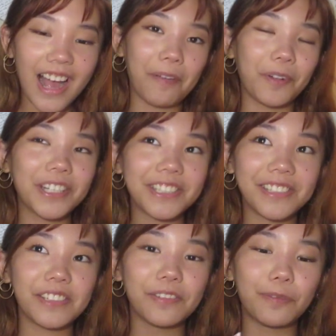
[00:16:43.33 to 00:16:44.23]
I wanted
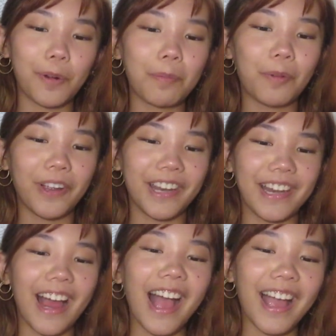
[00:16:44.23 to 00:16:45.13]
to do
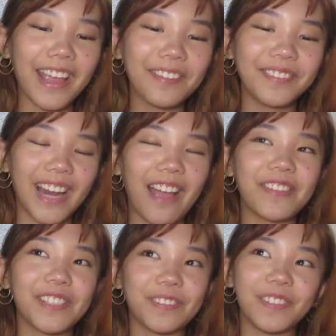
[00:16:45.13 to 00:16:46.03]
4.9, but I
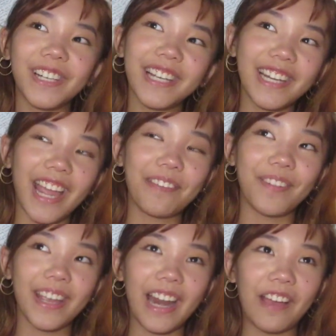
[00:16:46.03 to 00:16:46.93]
was worried I
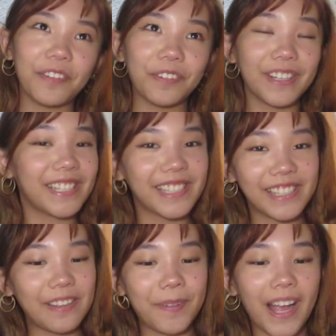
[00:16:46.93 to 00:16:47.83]
might have a
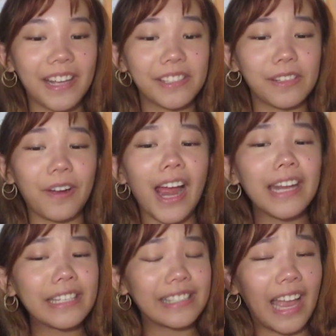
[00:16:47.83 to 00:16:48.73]
recency bias, so
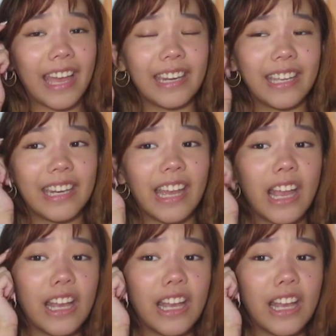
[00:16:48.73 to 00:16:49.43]
I decided